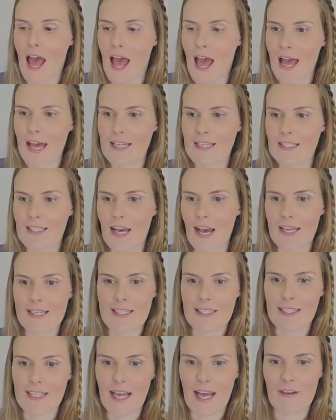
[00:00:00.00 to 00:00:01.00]
and I
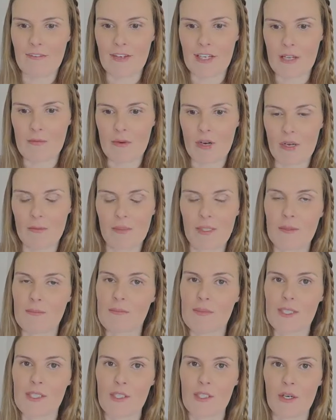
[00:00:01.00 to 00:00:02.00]
didn't have any
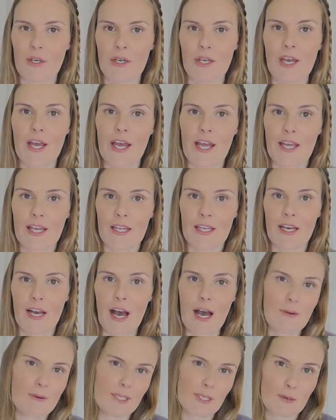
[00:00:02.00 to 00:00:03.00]
problems so
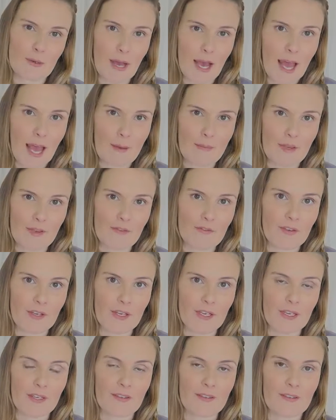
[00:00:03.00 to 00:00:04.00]
I was quite happy
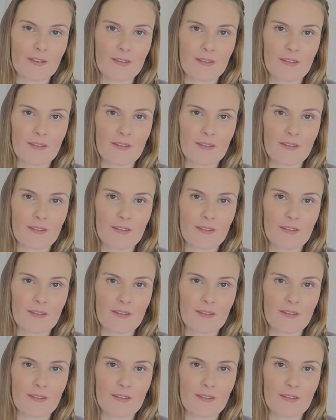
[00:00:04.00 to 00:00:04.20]
for